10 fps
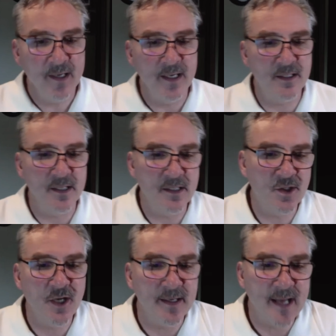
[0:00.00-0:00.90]
It's
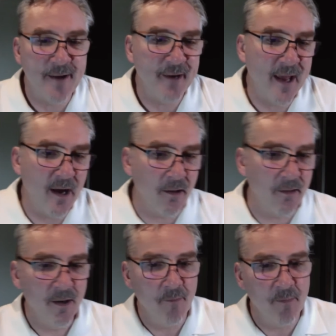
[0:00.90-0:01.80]
shut down
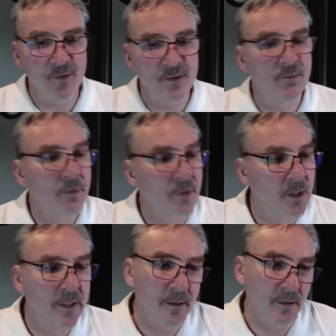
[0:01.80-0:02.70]
now, but it was a
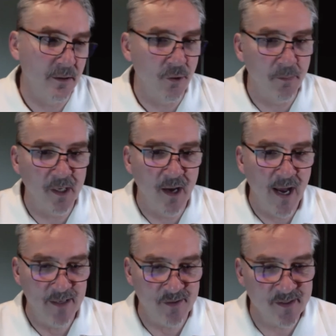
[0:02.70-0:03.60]
really good group of
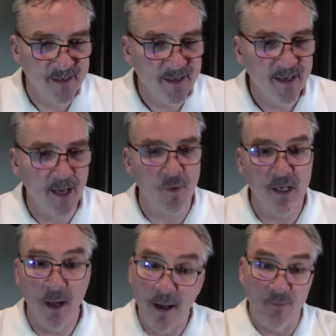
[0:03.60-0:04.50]
guys. And
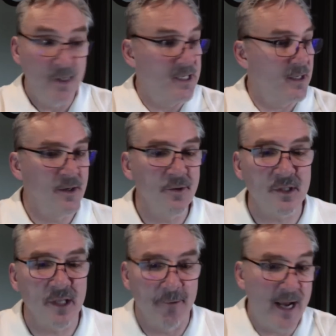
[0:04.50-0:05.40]
we did a
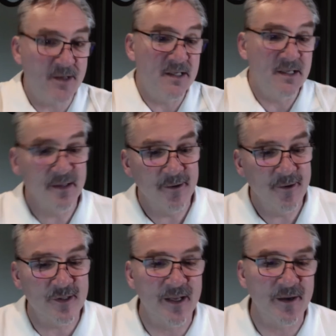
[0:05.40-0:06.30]
newsletter. I actually did their
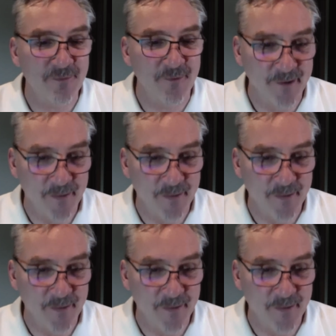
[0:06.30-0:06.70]
newsletter for